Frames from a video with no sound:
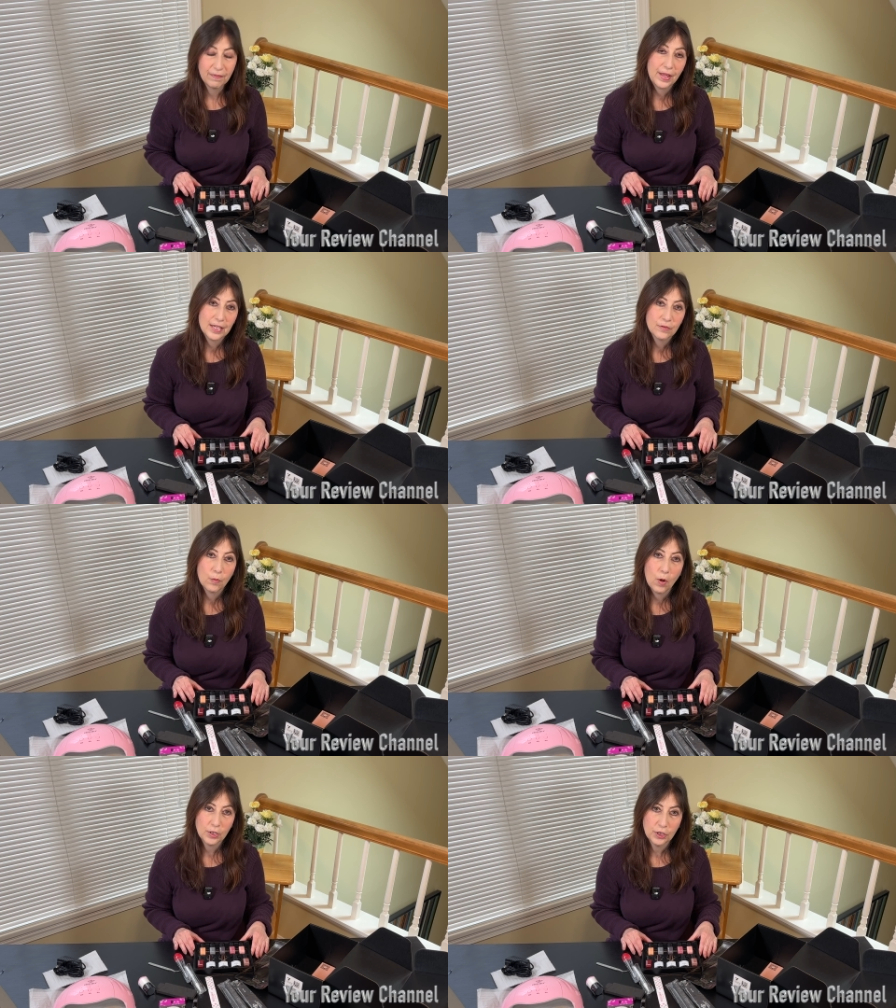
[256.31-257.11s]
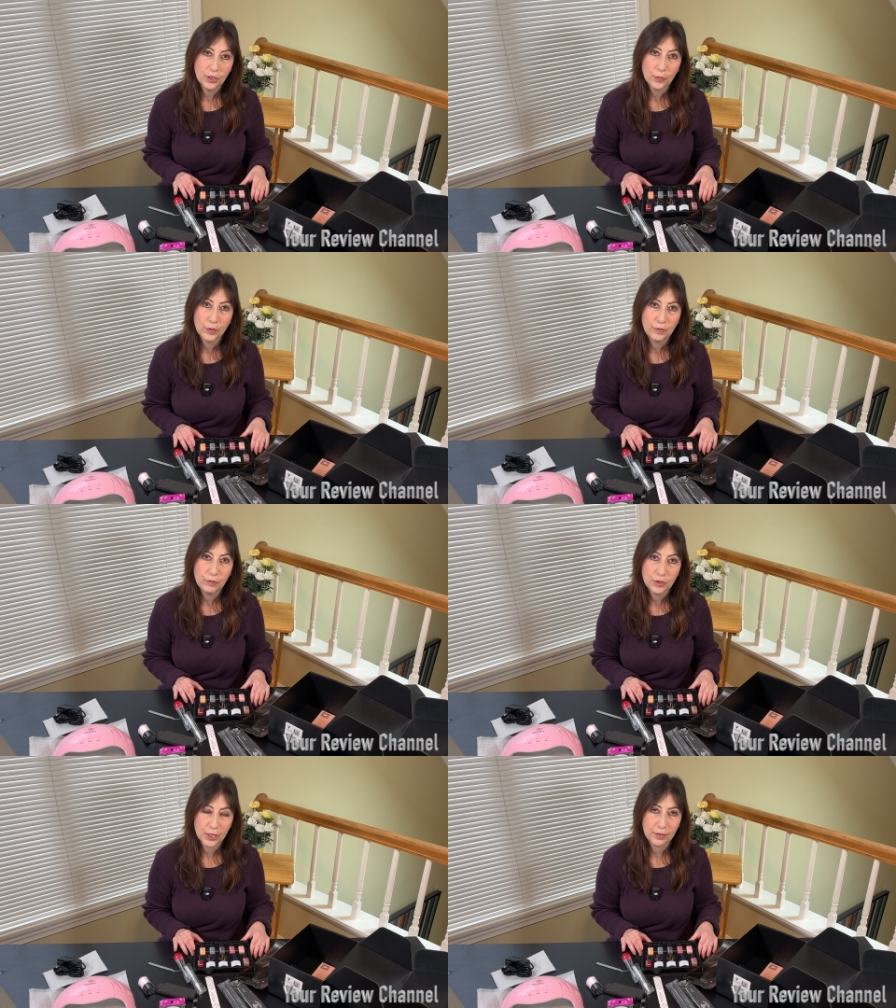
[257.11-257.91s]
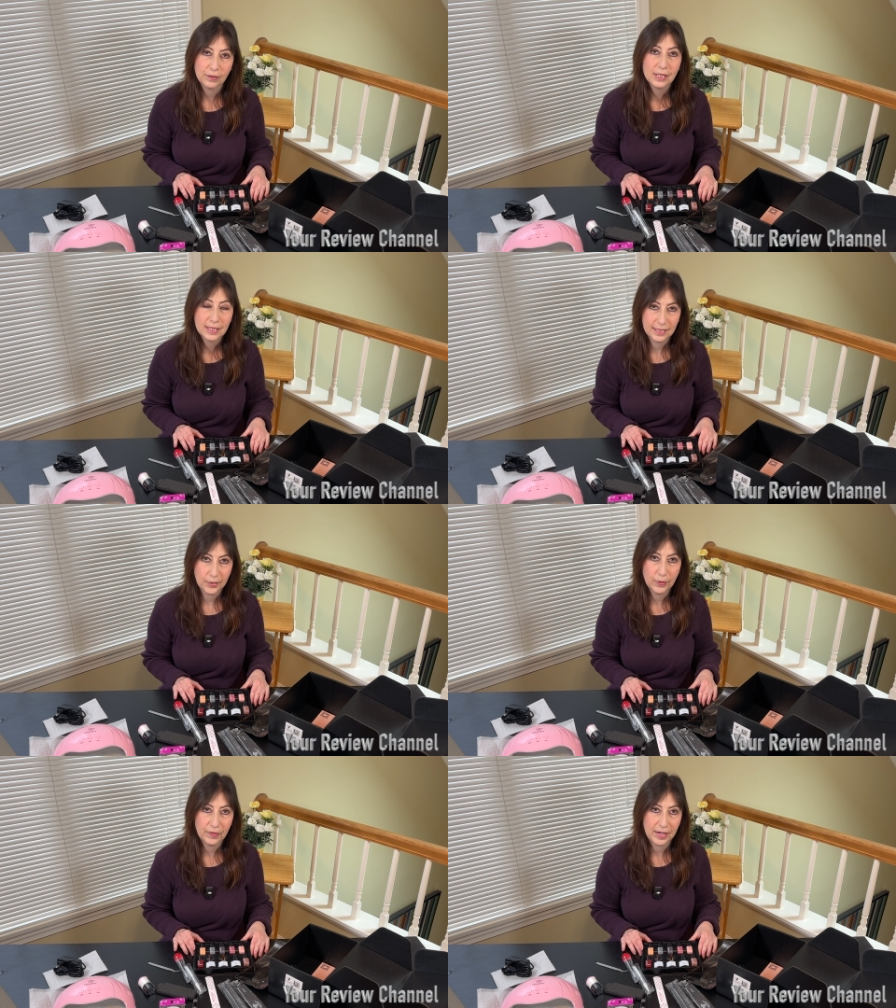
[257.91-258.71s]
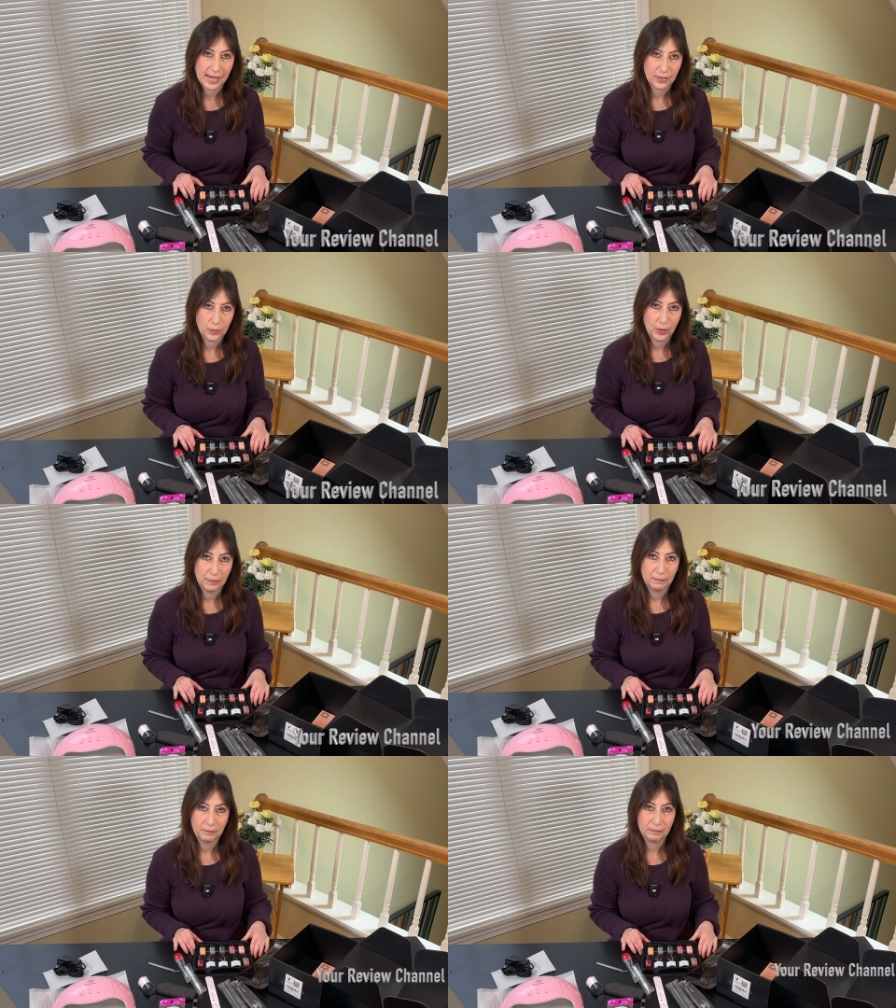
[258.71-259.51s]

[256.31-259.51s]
Thanks for watching your review channel. See you at the next one.